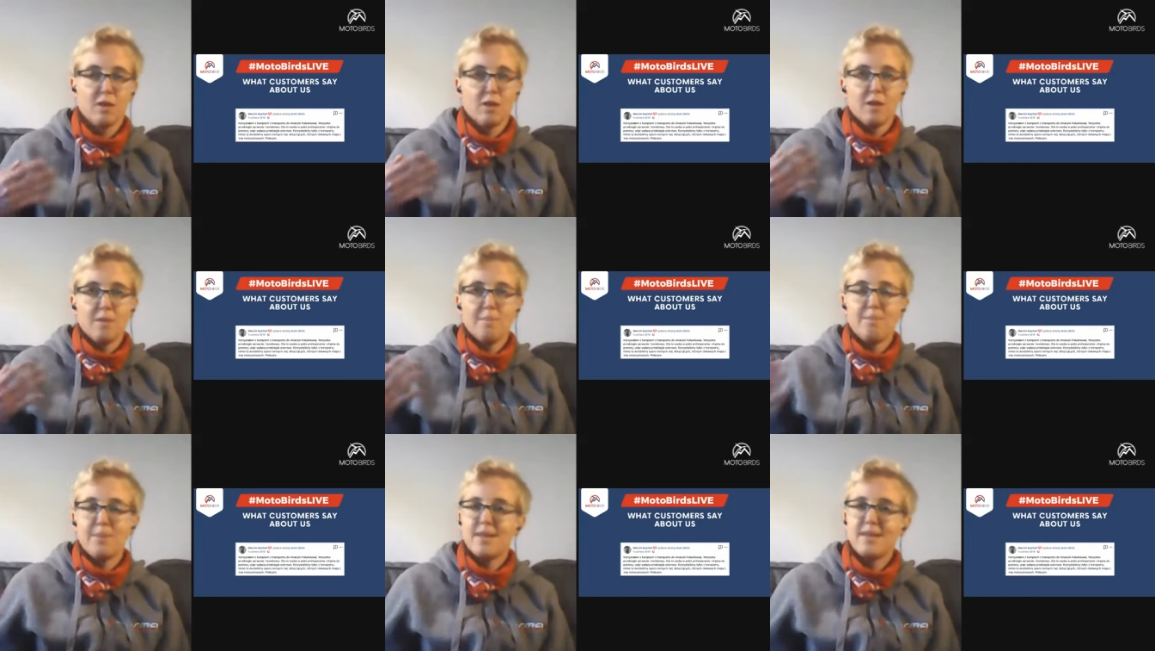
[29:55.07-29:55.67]

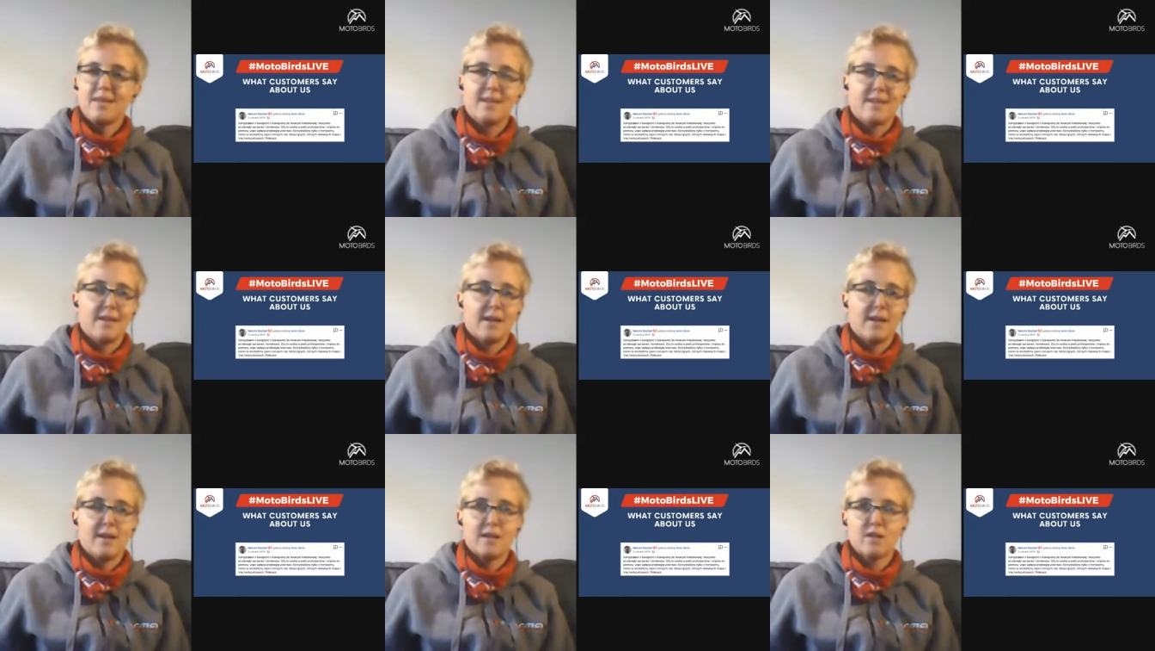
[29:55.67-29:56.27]

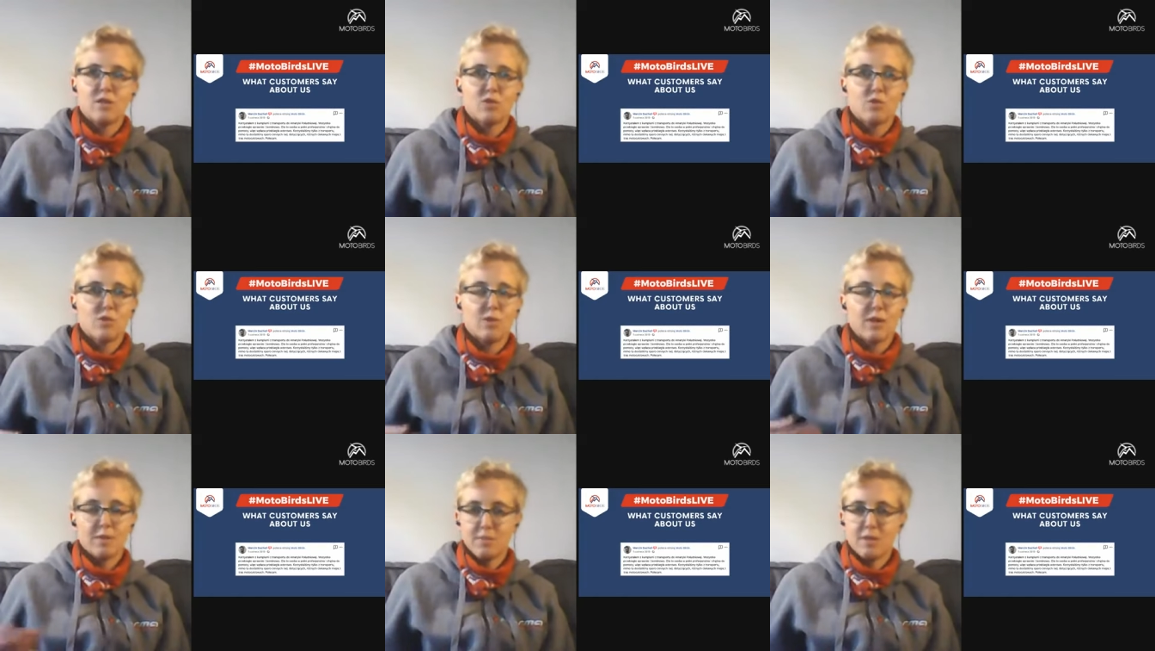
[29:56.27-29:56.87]
business, to
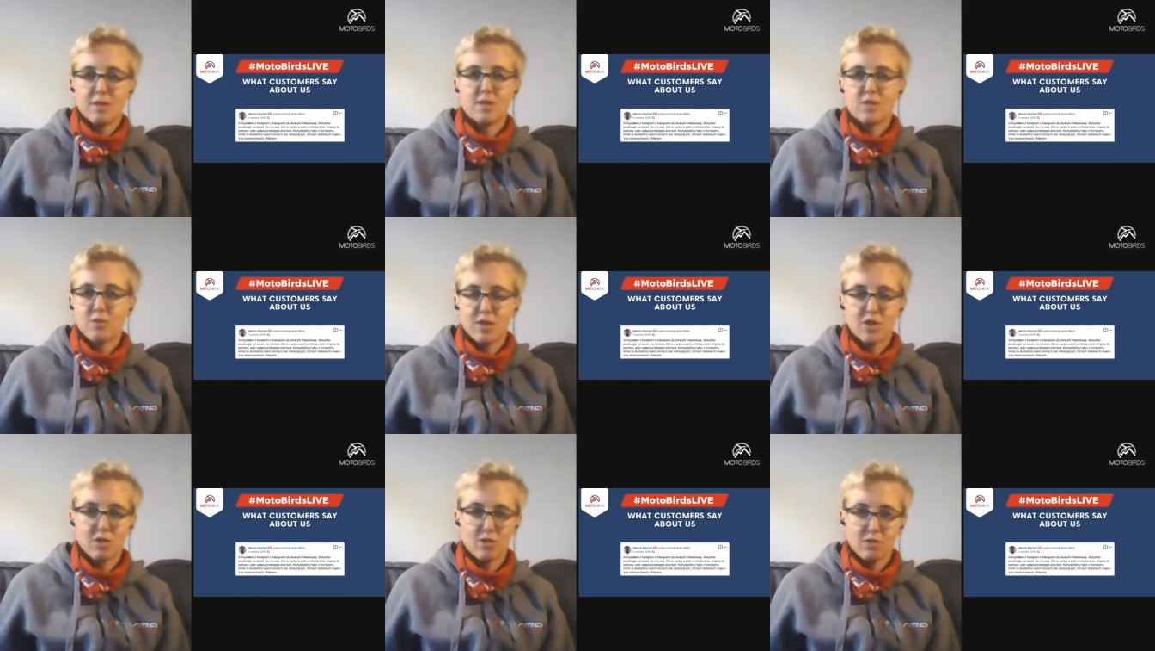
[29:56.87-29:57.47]

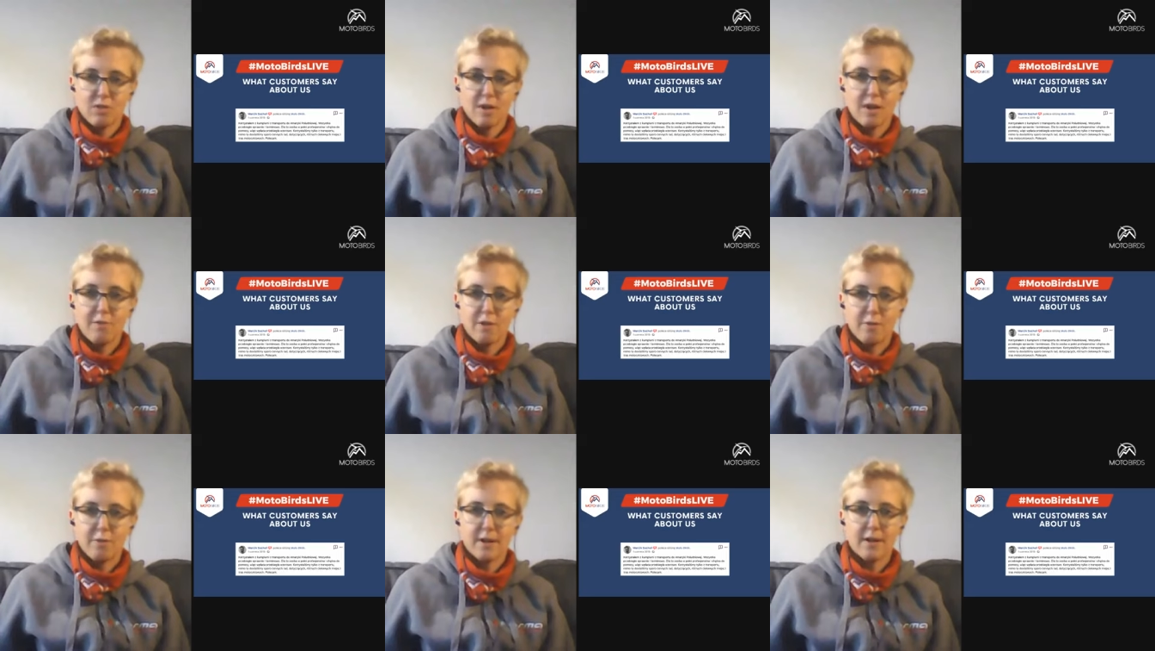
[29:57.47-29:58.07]
administration, to
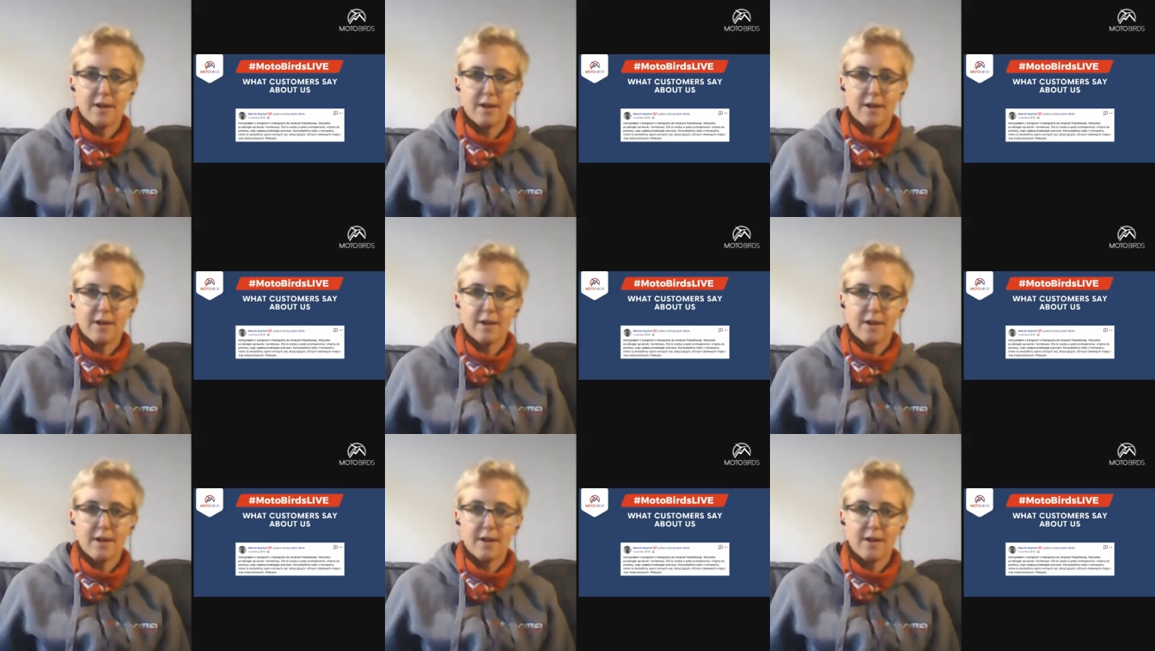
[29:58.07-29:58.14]
everything.